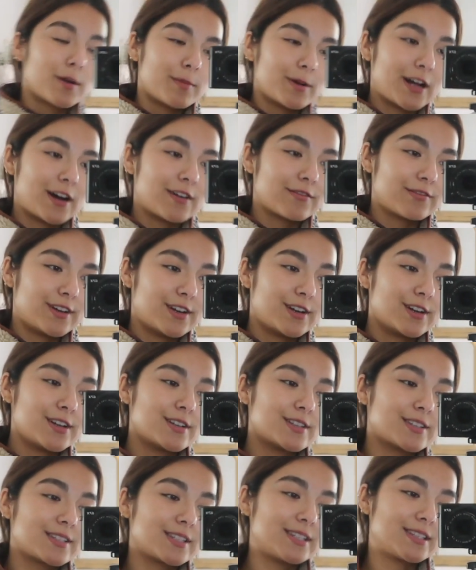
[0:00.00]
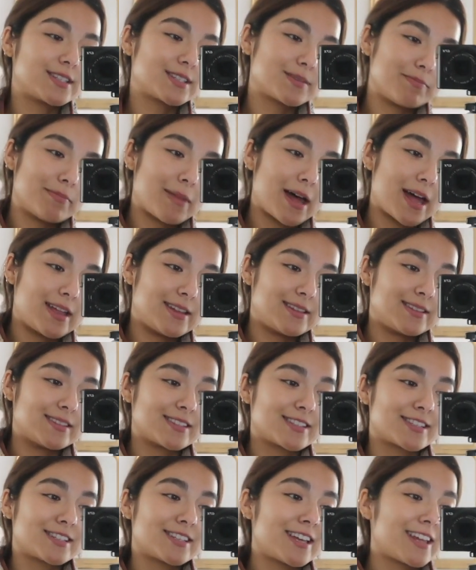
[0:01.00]
Urban Outfitters. It's
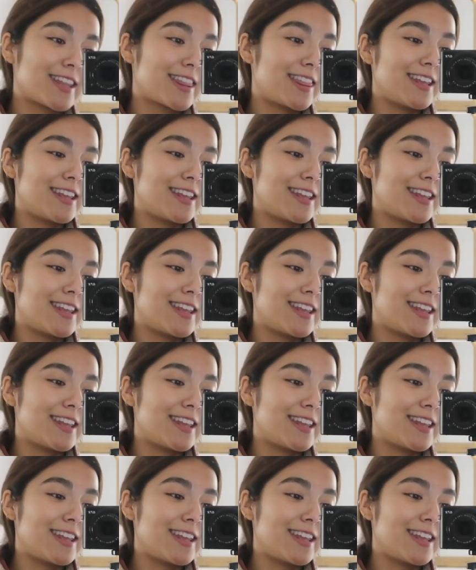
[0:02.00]
men's.